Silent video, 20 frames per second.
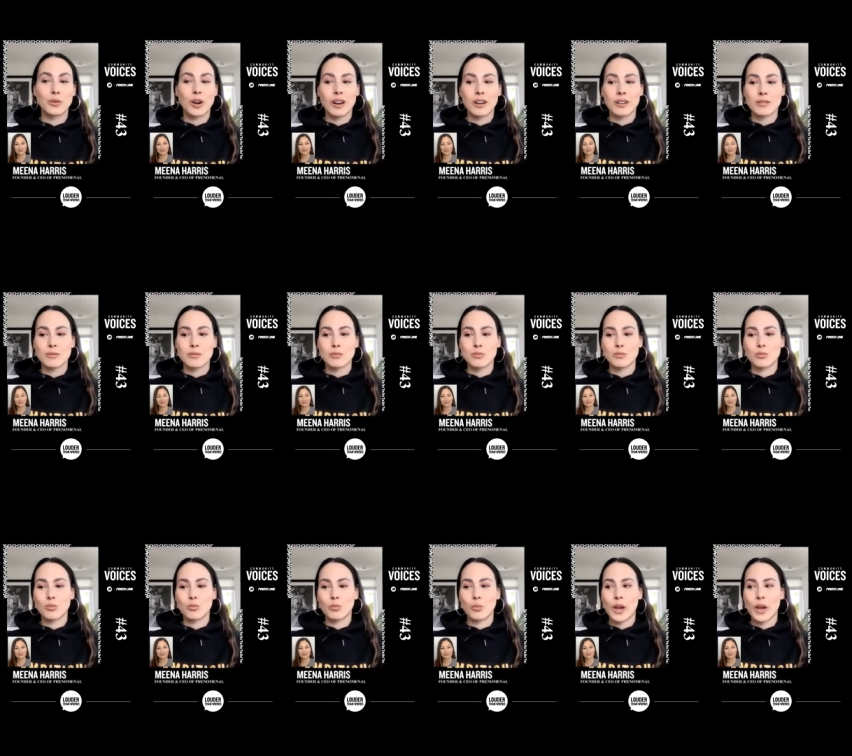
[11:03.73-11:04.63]
uh,
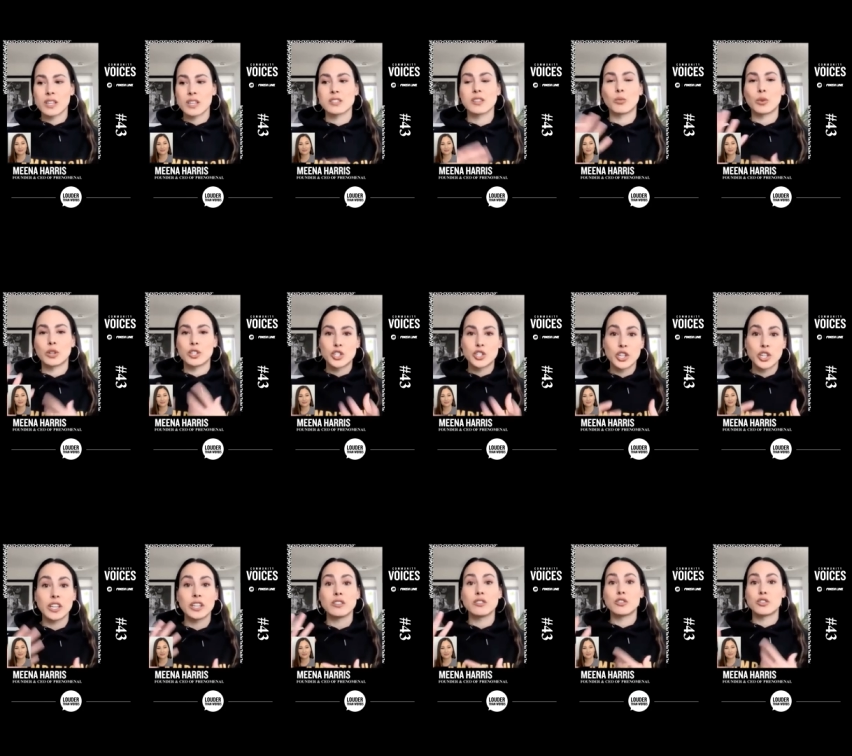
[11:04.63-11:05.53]
ways in which
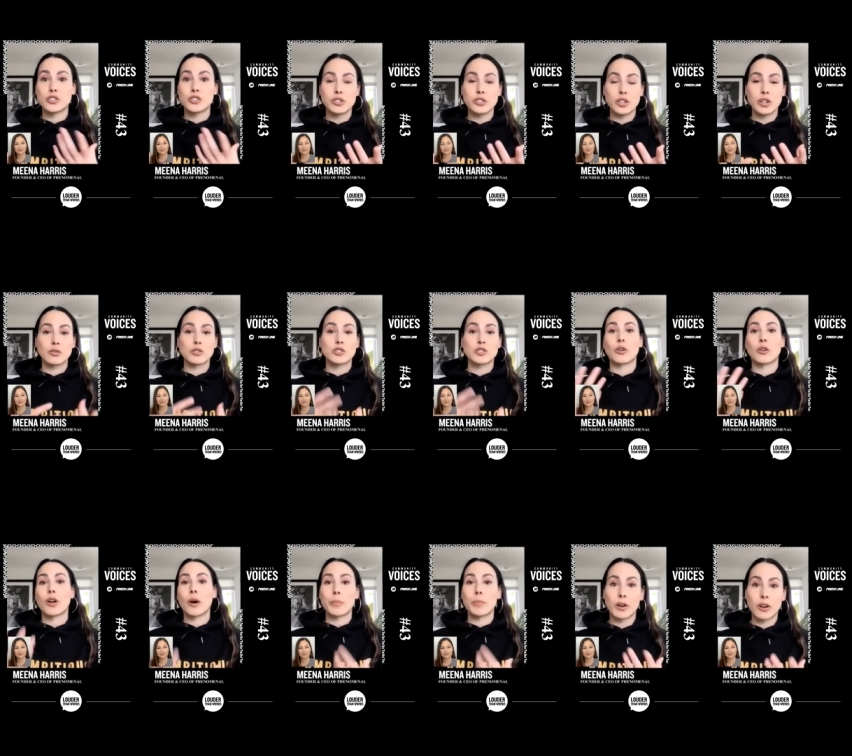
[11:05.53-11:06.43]
she, you know, showed
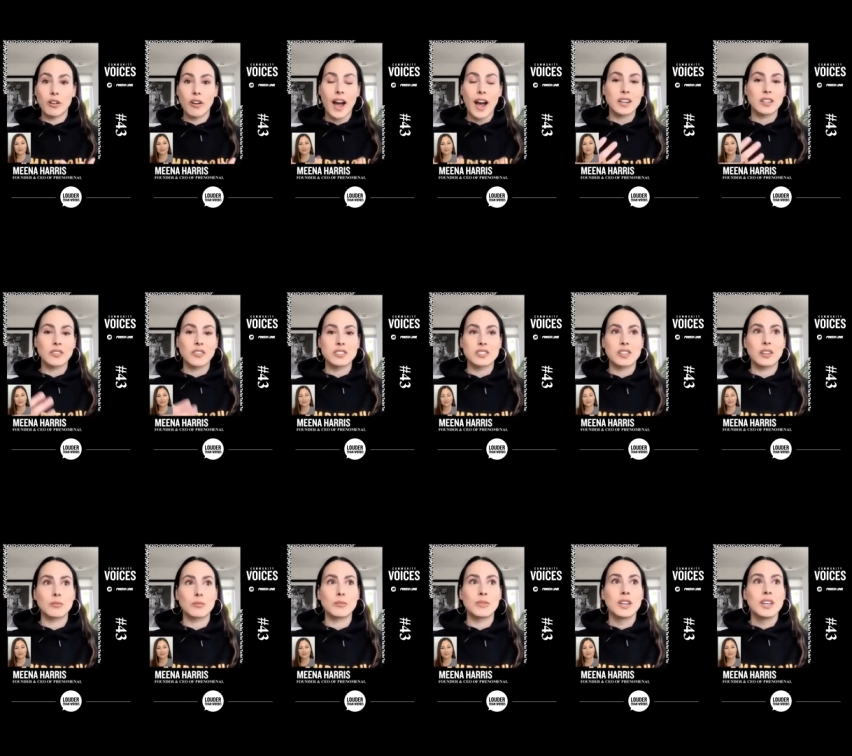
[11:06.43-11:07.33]
up in her
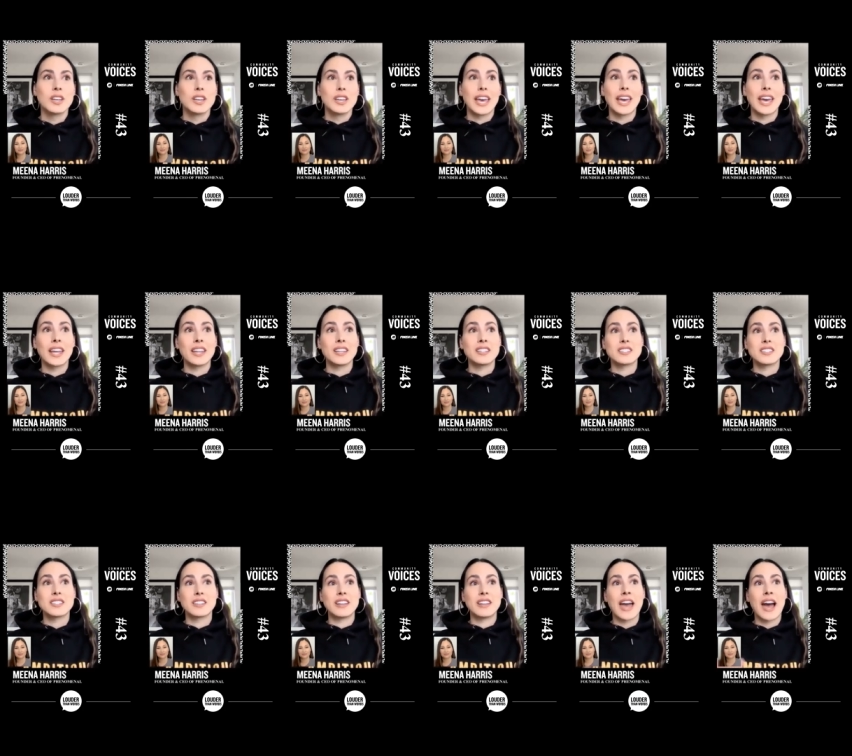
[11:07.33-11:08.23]
activism.
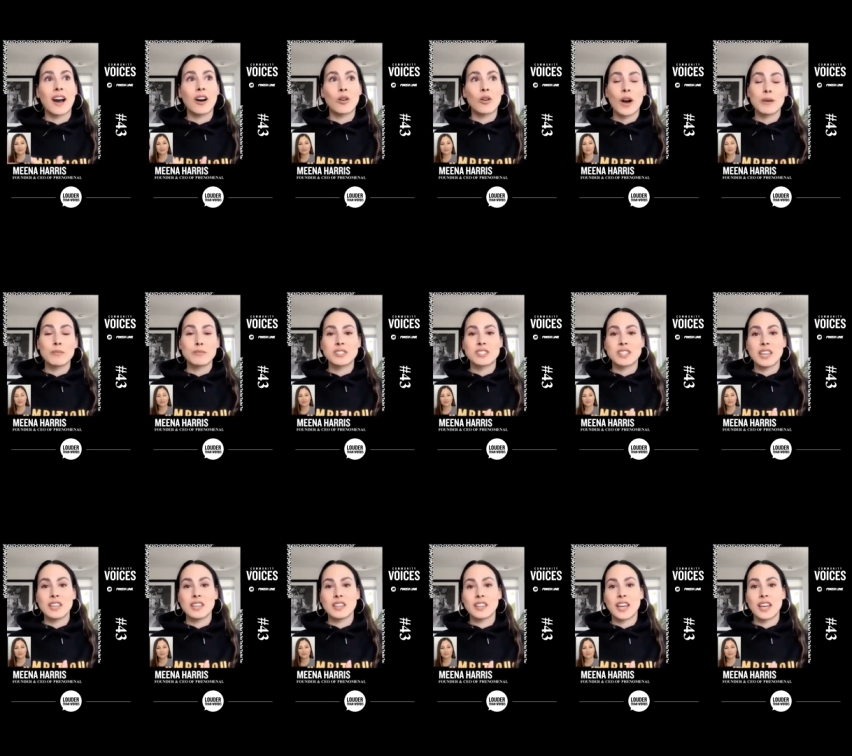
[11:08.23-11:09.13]
And now I'm
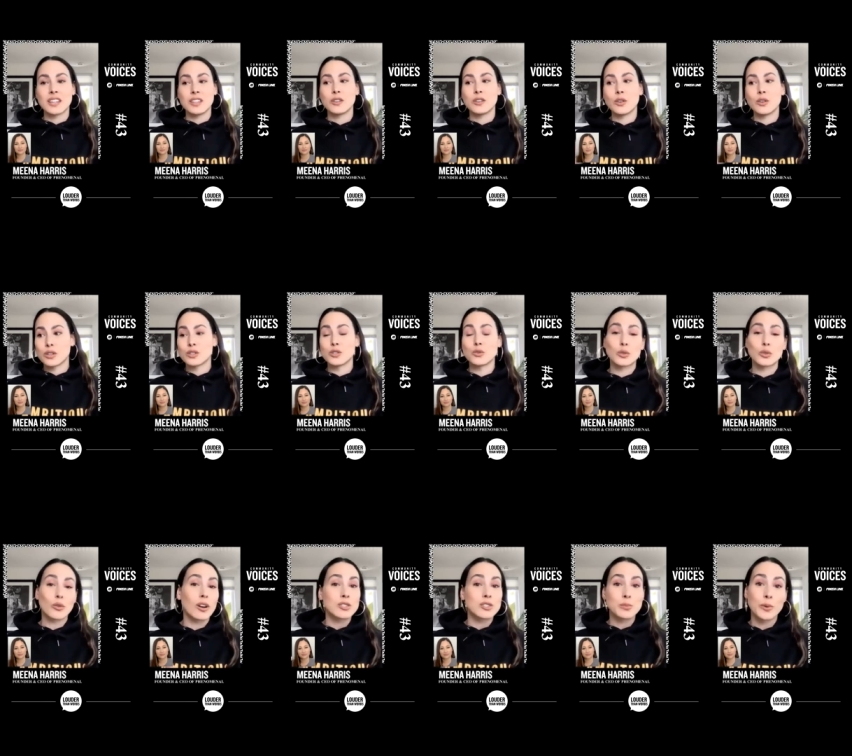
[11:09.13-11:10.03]
seeing that, you know, you can do it through
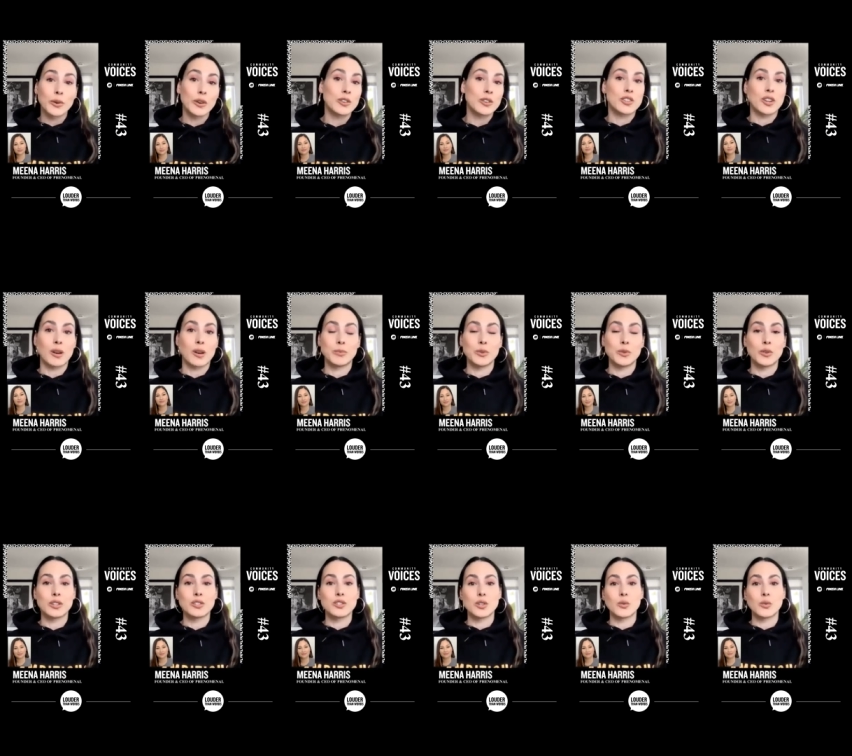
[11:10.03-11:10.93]
entrepreneurship. You
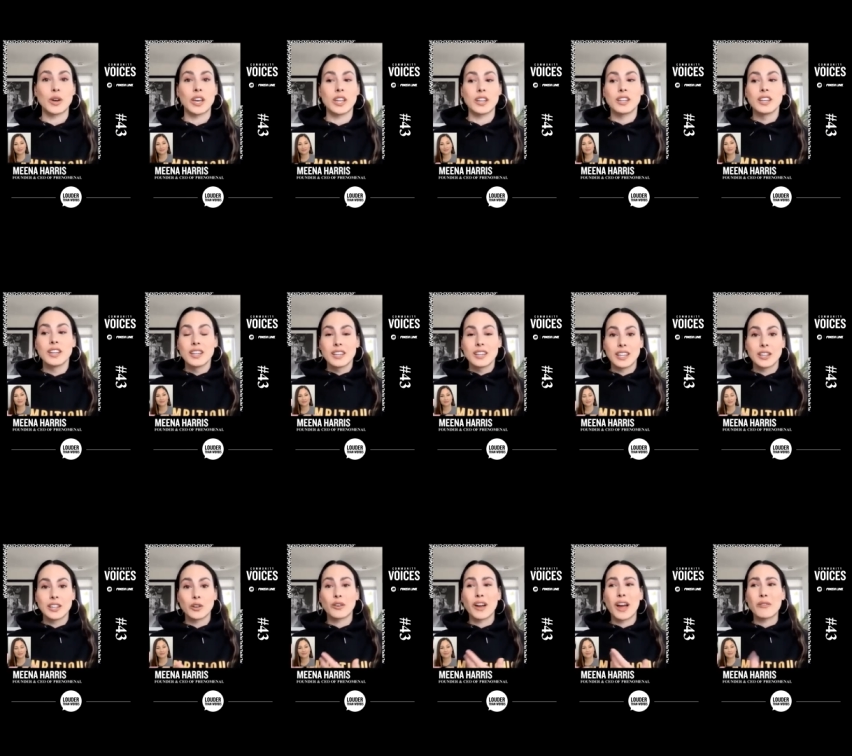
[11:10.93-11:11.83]
can do it in
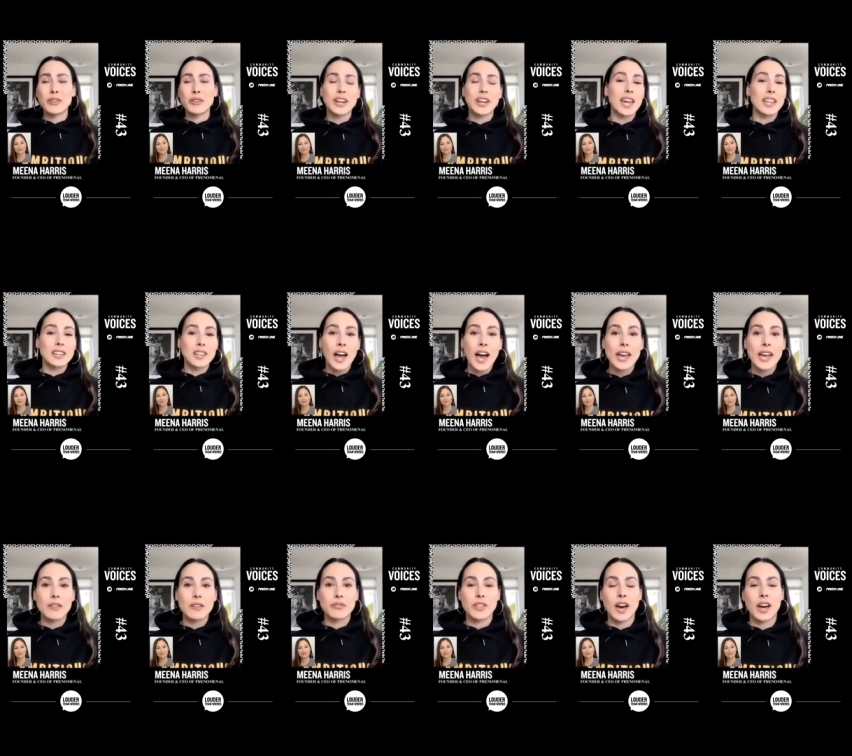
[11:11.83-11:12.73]
your everyday
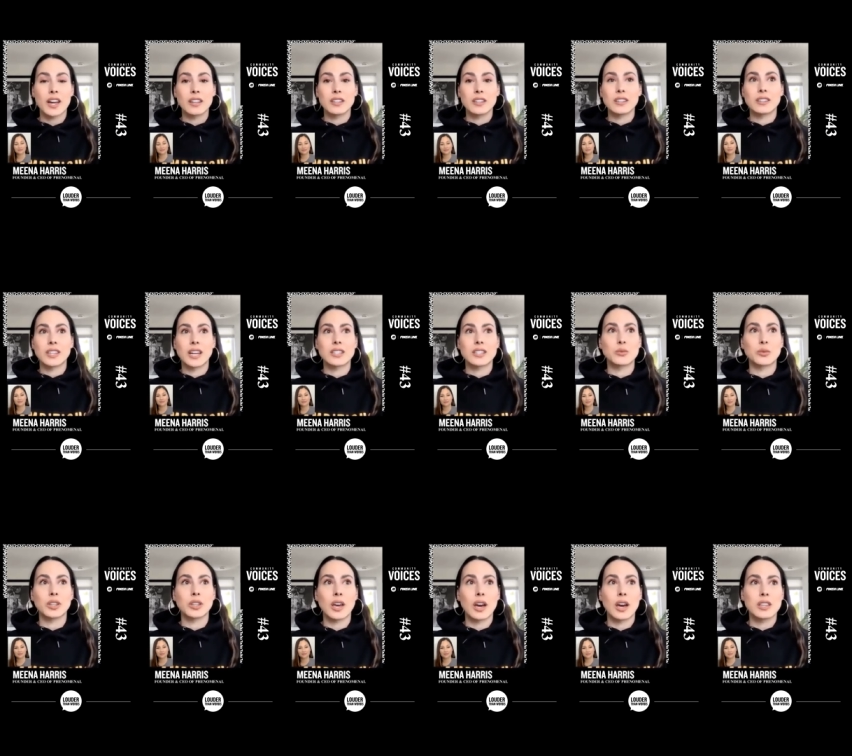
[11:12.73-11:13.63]
life. That that's
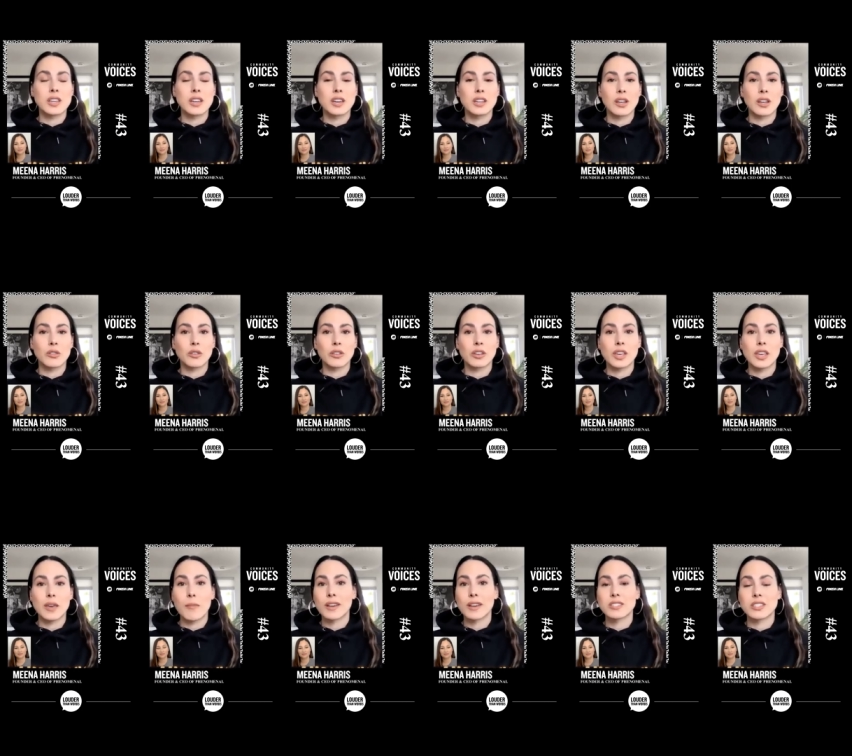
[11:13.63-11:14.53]
really, I think, another key
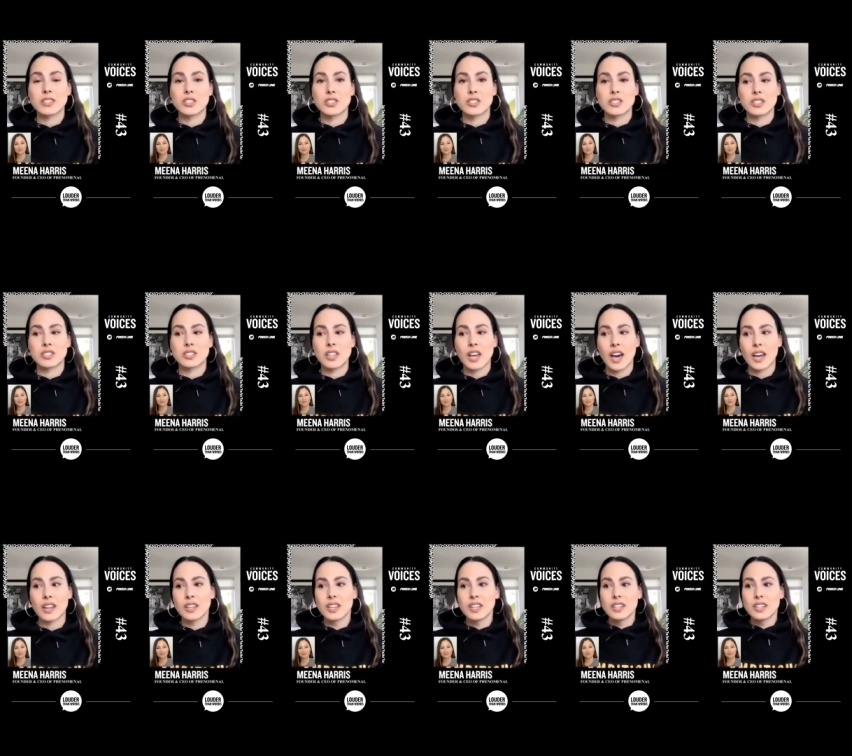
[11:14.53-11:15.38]
message is just that